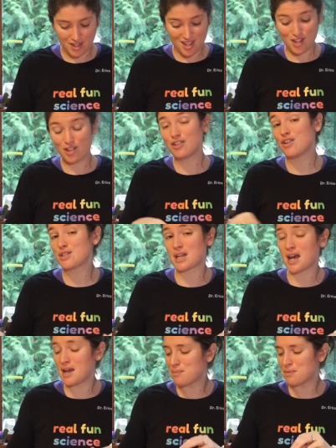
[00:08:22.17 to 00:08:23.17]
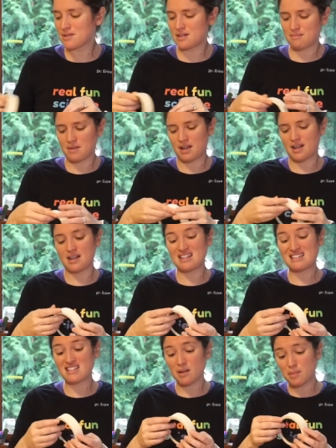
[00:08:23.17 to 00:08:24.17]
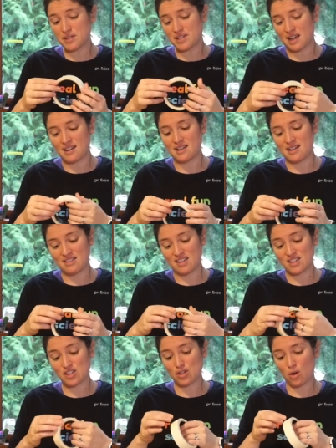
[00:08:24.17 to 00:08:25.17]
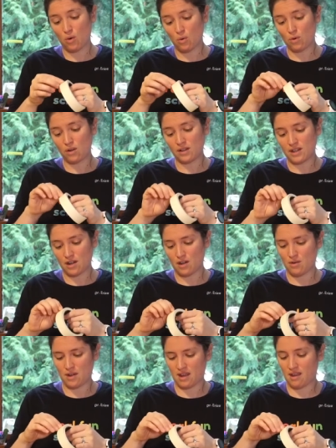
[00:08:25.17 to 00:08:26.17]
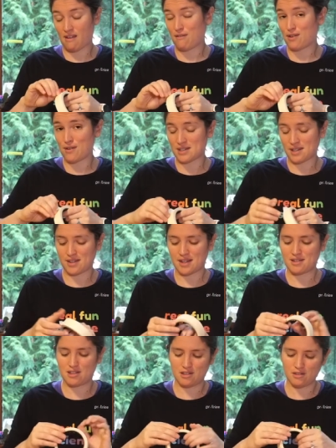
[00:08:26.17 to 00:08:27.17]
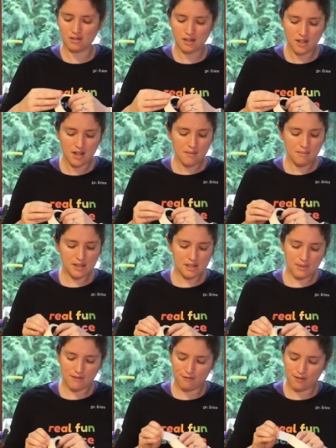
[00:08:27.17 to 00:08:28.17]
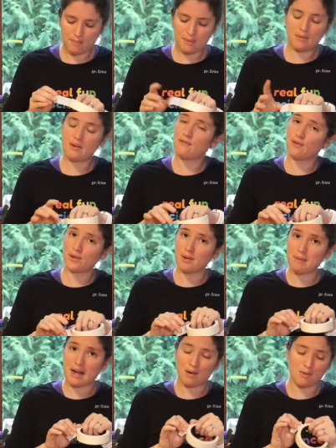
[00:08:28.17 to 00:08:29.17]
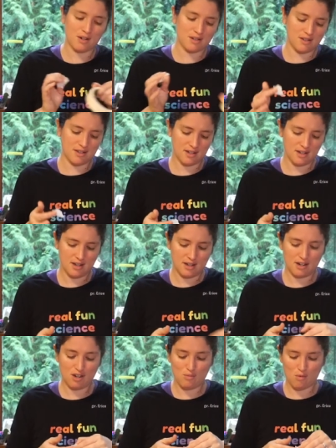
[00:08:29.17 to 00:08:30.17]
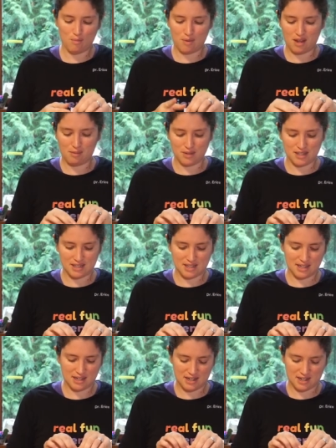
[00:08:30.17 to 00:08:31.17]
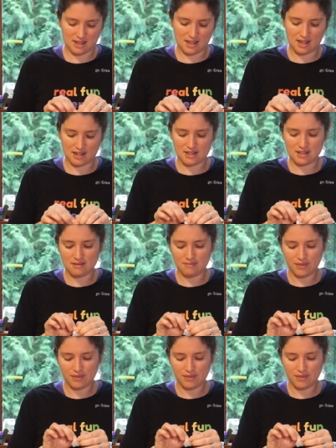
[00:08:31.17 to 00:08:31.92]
You'll notice I printed mine double-sided and that's totally okay if you had done that too because we flip it, we fold it backwards and you won't be able to see it in the end.